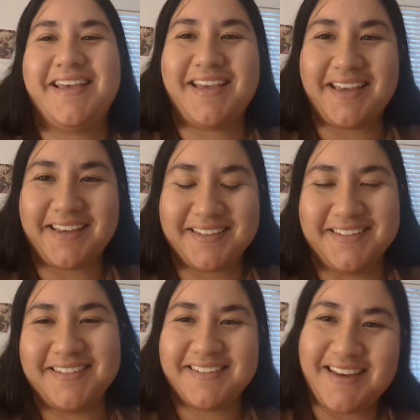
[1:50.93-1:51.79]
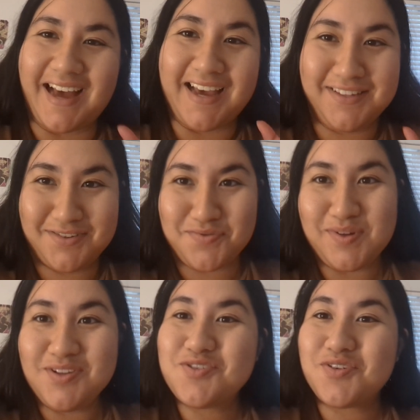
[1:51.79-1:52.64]
And I do
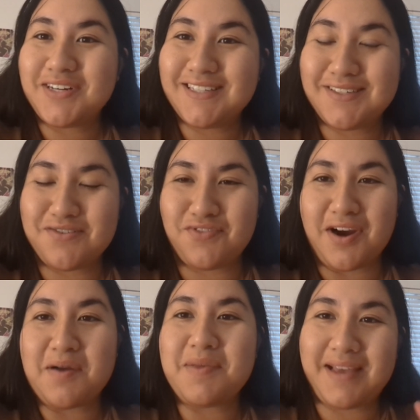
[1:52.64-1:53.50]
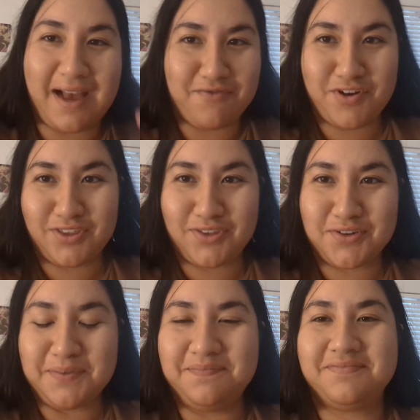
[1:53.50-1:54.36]
enjoy it so far. I'm like halfway
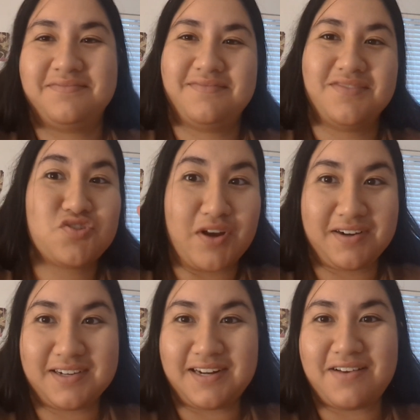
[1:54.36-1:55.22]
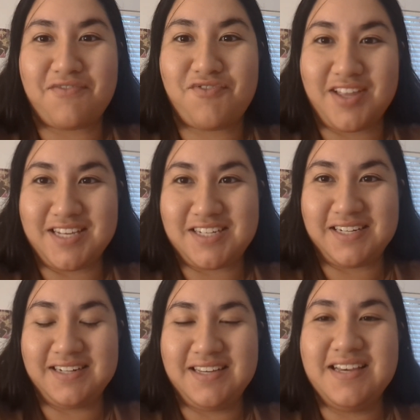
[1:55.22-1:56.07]
through, I'm trying to gonna finish
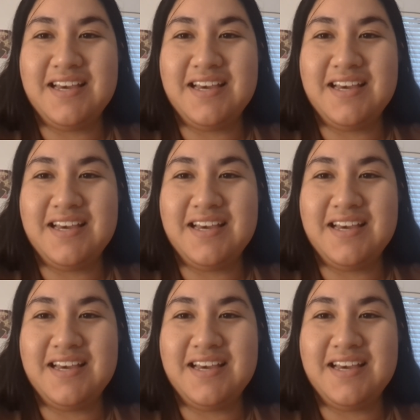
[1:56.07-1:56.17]
it.